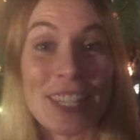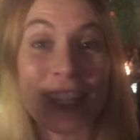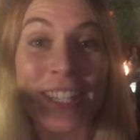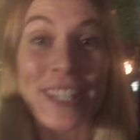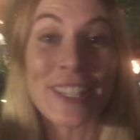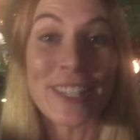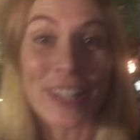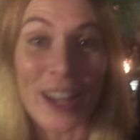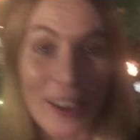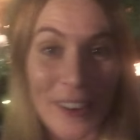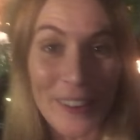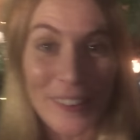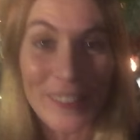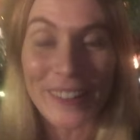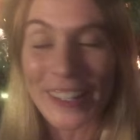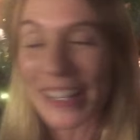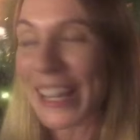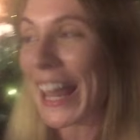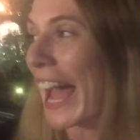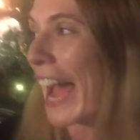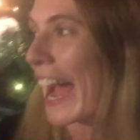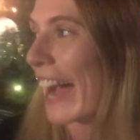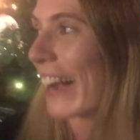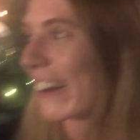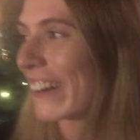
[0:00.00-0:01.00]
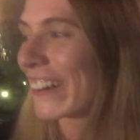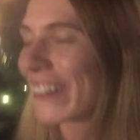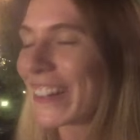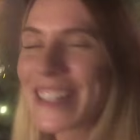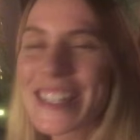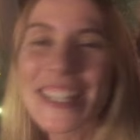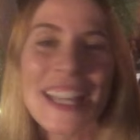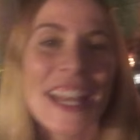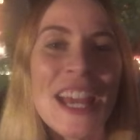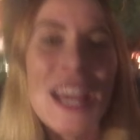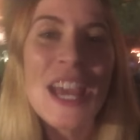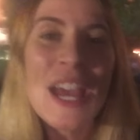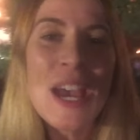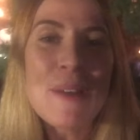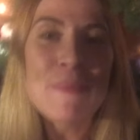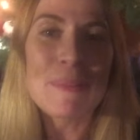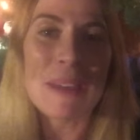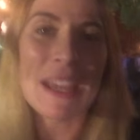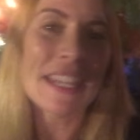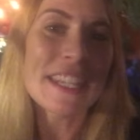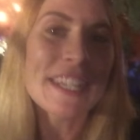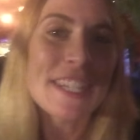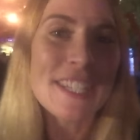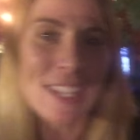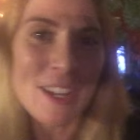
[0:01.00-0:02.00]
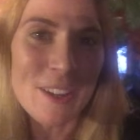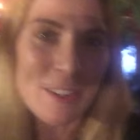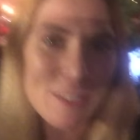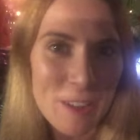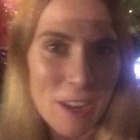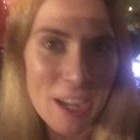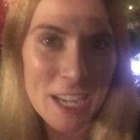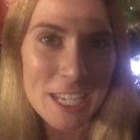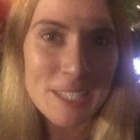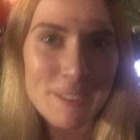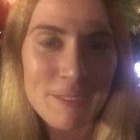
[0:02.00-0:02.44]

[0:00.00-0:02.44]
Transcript: so loud, but it's so nice.